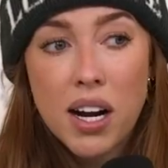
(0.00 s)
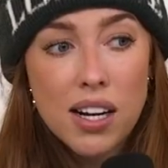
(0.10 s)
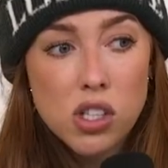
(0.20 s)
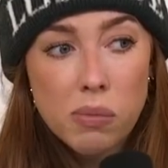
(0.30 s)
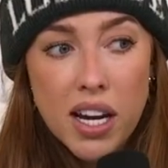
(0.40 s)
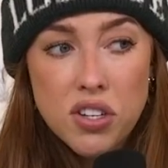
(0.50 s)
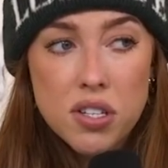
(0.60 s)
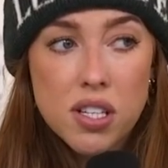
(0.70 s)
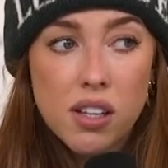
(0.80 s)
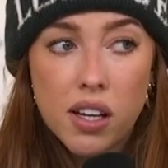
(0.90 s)
I told my
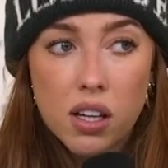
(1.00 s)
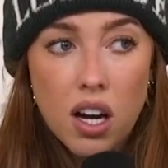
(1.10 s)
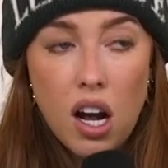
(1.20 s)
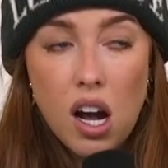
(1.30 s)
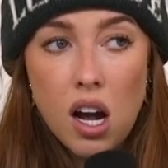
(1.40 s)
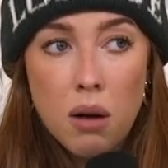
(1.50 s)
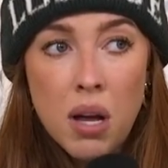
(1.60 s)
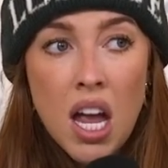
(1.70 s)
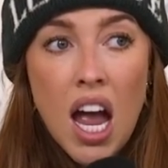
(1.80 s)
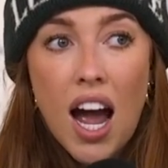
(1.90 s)
agency like, I
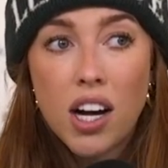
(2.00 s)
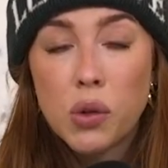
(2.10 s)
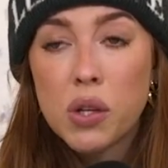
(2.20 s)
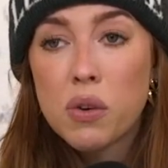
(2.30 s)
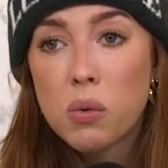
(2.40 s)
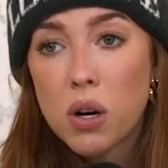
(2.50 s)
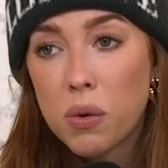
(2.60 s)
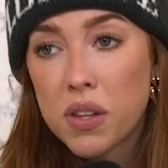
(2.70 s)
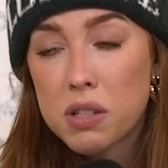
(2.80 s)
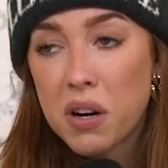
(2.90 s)
don't really want to work
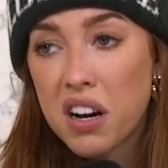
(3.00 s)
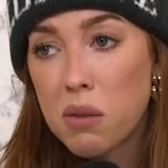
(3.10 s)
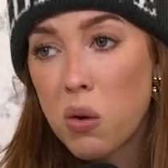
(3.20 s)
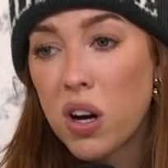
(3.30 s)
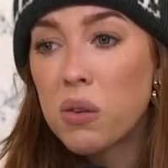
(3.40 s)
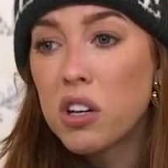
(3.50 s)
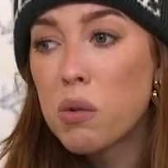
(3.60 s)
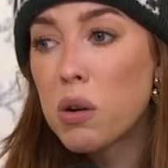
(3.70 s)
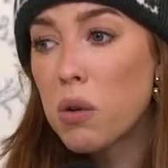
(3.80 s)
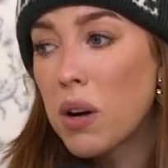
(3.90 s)
with this brand anymore. I don't really
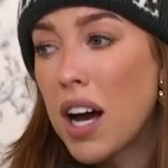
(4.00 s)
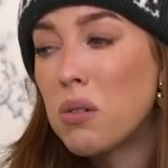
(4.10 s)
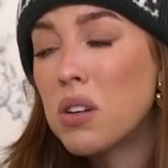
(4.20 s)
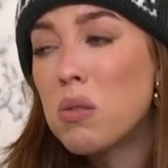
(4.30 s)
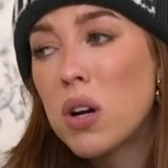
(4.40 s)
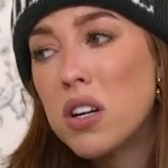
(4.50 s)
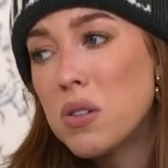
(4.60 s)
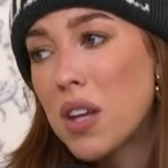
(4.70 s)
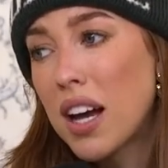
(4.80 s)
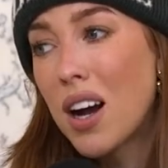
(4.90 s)
want to do
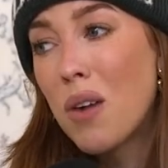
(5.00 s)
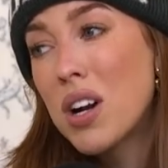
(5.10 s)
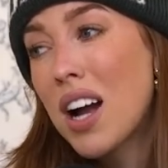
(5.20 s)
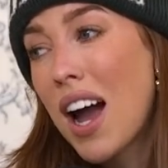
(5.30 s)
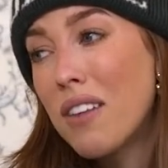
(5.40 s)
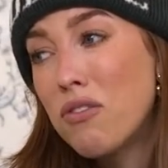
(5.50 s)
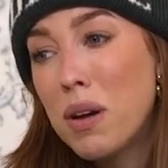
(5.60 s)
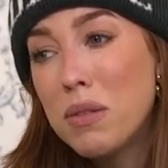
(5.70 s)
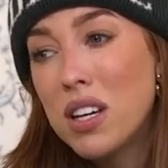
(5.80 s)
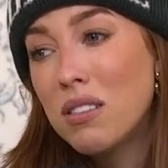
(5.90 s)
that. I want to have
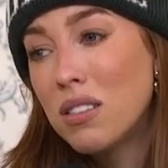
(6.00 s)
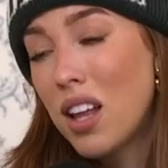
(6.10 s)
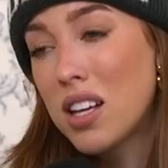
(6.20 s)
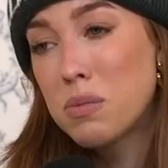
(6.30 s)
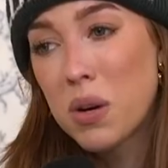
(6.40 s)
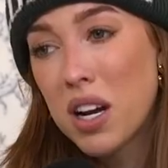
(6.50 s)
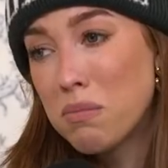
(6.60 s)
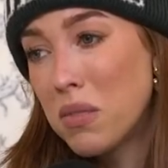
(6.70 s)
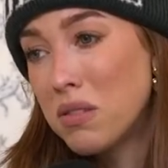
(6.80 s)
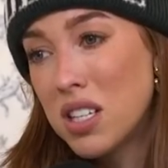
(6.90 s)
maybe less
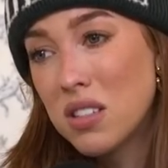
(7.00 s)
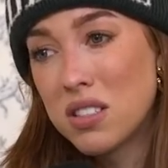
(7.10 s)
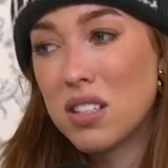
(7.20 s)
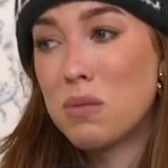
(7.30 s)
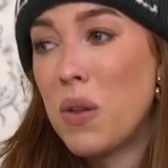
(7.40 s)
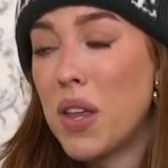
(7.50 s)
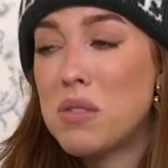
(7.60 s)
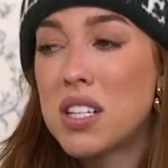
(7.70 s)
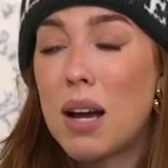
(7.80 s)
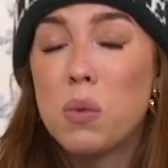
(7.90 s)
brand deals this month.
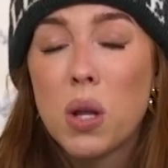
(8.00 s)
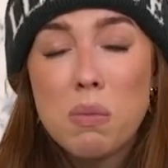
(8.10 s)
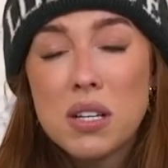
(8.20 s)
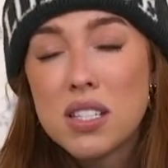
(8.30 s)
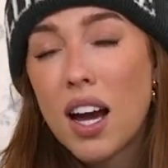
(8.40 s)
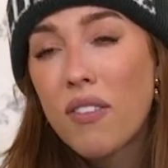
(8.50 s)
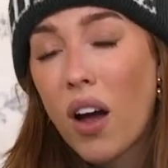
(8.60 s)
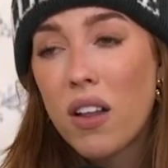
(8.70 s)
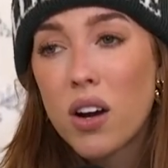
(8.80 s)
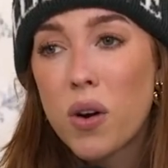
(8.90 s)
I'm really busy. I've got
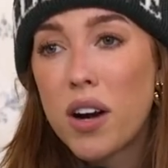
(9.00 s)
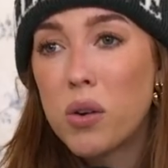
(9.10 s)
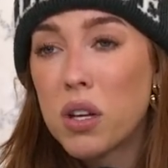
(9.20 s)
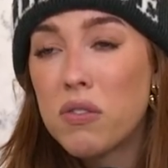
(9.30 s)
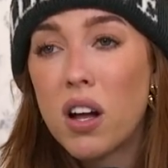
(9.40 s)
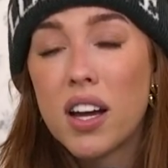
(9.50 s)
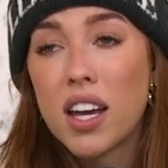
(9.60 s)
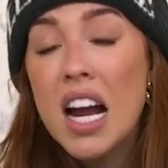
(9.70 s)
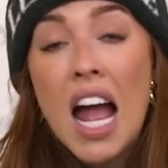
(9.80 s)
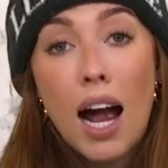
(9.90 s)
a lot going on. I don't really feel like
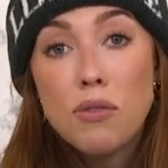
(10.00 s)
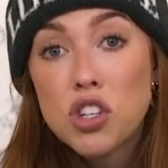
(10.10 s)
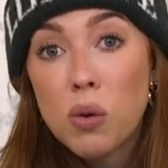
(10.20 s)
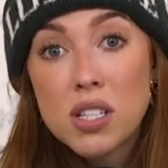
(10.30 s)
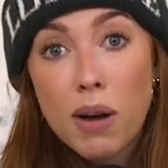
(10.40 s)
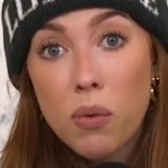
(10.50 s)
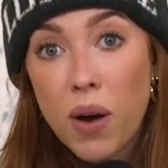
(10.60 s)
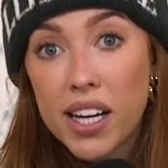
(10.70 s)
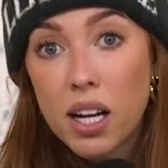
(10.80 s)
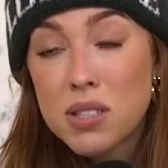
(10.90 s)
it. I'm sure once my
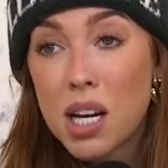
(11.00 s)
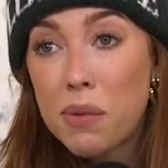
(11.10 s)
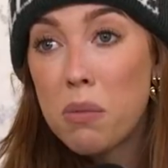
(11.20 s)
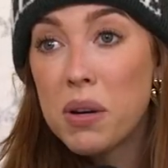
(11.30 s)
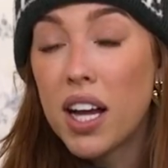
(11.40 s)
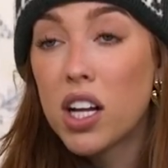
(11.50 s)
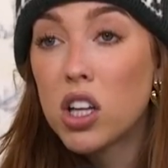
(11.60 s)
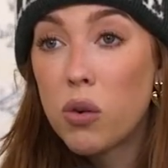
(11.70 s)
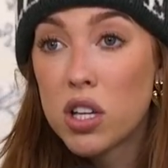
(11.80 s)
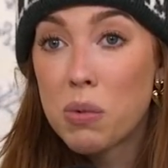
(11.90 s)
wedding comes up, I'll be like,
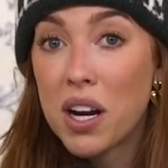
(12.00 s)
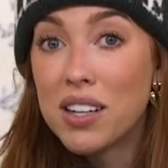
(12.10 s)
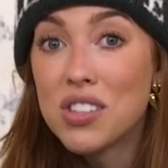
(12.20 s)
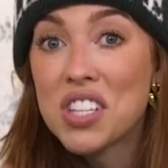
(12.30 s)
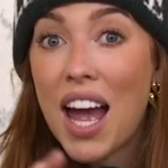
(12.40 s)
lower the brand deals.